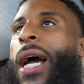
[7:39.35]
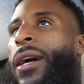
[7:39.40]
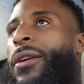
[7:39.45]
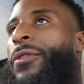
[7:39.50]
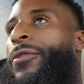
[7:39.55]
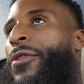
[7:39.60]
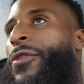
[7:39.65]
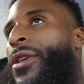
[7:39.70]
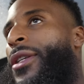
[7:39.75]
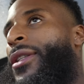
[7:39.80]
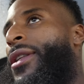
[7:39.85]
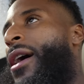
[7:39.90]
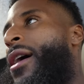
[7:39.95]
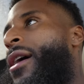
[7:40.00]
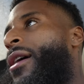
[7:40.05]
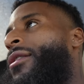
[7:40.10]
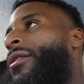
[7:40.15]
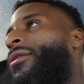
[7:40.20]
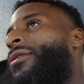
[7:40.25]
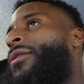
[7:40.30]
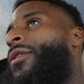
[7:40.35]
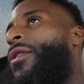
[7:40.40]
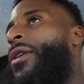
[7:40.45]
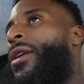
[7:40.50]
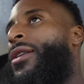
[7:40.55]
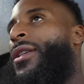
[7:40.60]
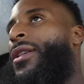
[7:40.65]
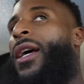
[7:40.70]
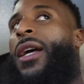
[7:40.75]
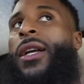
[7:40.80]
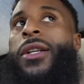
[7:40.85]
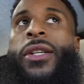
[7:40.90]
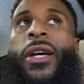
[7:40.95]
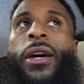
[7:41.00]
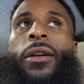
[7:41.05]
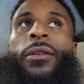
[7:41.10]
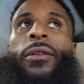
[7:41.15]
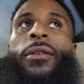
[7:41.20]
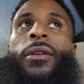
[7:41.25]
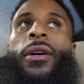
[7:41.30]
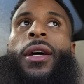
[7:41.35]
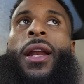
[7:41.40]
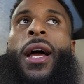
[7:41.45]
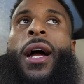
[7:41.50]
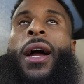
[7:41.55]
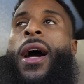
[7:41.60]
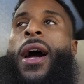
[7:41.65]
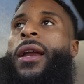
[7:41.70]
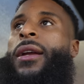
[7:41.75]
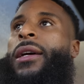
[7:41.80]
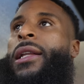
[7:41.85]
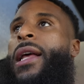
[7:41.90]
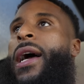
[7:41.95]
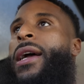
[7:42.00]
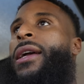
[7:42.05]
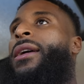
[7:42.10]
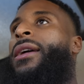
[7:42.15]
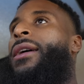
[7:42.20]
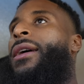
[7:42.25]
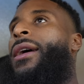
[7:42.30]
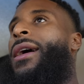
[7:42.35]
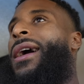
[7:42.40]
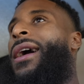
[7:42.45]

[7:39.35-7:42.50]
I can freestyle on the second channel, and I kinda like it.